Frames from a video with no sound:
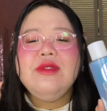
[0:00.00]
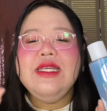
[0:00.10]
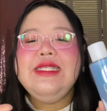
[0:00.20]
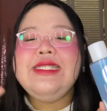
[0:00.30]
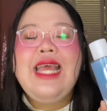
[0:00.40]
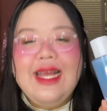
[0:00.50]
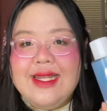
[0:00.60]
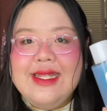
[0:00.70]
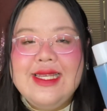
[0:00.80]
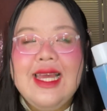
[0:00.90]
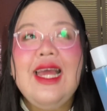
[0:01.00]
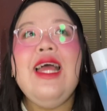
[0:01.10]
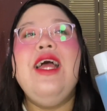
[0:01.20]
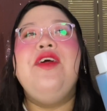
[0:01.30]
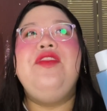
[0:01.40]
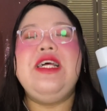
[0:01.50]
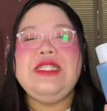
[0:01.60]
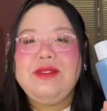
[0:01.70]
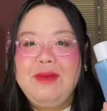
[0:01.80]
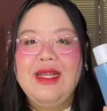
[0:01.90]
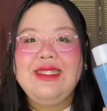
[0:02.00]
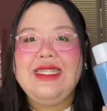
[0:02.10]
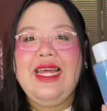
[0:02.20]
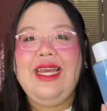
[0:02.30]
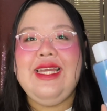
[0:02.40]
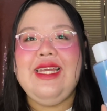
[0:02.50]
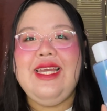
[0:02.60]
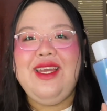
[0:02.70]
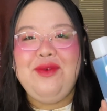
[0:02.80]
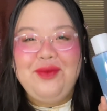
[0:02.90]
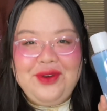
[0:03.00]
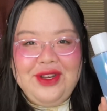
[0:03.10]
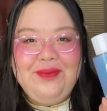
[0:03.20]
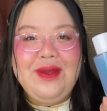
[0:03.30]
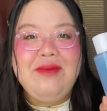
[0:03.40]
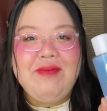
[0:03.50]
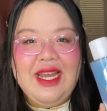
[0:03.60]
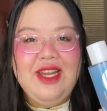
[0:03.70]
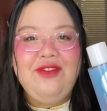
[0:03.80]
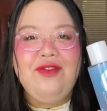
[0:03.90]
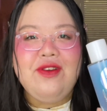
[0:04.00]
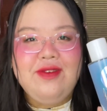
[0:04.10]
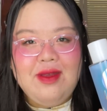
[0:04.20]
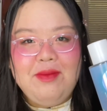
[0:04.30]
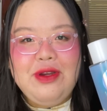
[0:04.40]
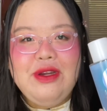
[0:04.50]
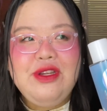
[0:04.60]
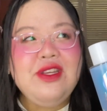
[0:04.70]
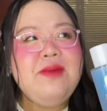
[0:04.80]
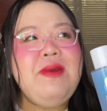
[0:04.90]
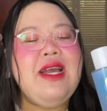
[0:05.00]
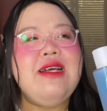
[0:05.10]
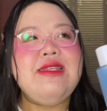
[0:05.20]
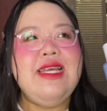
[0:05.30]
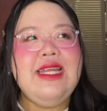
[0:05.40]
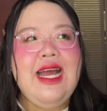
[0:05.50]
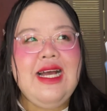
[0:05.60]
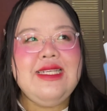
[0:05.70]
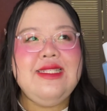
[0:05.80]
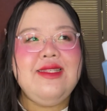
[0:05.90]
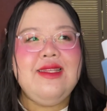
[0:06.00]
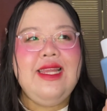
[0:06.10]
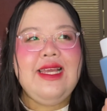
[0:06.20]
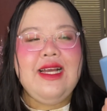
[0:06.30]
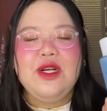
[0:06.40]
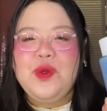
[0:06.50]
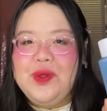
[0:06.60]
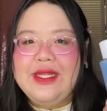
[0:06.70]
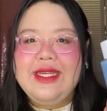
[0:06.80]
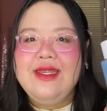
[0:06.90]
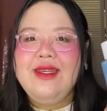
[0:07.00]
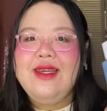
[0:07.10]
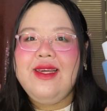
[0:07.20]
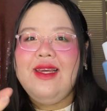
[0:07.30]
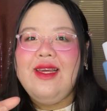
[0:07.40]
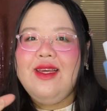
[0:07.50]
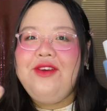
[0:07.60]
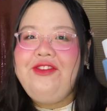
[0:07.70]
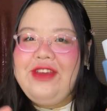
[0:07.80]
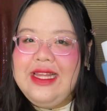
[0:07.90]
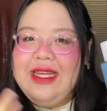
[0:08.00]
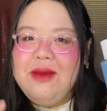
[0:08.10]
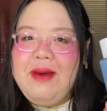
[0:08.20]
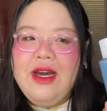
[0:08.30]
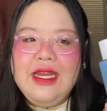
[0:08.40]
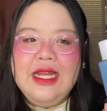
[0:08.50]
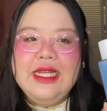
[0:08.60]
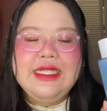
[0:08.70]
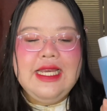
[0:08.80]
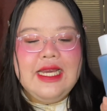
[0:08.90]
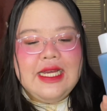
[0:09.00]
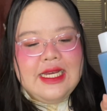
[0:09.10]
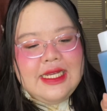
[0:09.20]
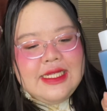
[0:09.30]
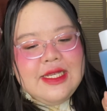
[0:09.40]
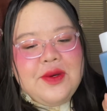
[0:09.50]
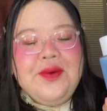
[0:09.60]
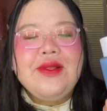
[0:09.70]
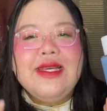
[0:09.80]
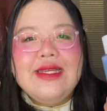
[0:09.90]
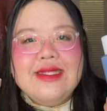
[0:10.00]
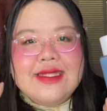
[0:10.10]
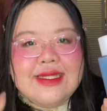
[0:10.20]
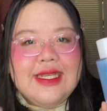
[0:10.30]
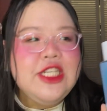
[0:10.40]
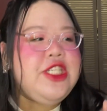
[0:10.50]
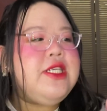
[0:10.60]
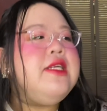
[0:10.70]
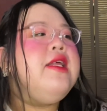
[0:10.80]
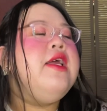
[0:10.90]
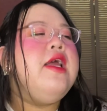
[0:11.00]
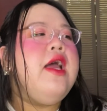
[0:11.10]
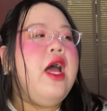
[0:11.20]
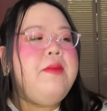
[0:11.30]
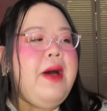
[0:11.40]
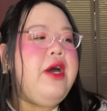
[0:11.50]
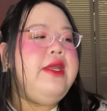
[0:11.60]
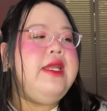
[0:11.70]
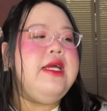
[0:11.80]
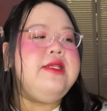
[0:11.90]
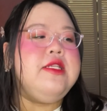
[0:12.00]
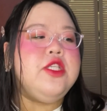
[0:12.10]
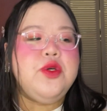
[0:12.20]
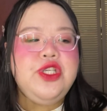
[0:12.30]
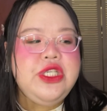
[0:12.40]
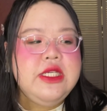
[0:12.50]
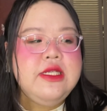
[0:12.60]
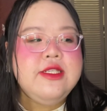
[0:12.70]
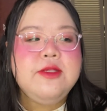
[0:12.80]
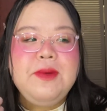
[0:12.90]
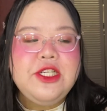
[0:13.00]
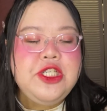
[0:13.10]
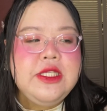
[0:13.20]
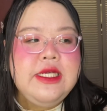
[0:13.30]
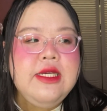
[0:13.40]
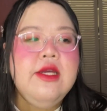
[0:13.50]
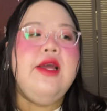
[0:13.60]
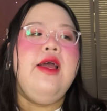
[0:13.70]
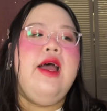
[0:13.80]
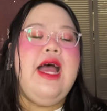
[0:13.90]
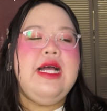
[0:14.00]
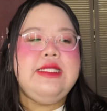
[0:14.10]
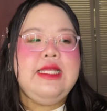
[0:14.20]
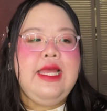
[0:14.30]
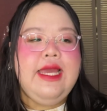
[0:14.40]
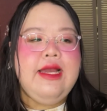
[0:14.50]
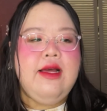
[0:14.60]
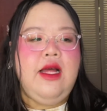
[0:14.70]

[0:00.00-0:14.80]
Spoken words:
scent that smells like it would have been made for summer, just because it has like a cooling feeling about it. It's like, it's a cooling sensation about it. The lotion especially has like